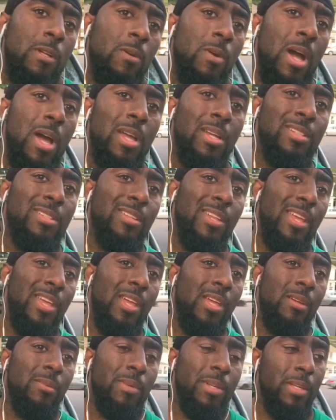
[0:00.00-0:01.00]
All right,
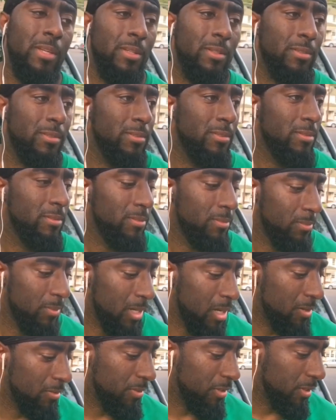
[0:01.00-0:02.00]
salam, man.
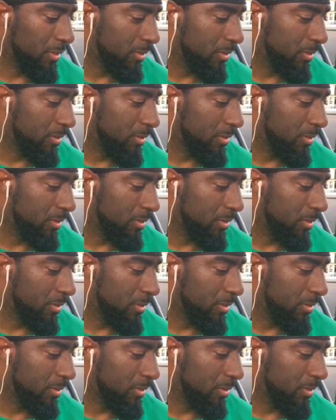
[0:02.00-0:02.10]
Whatever.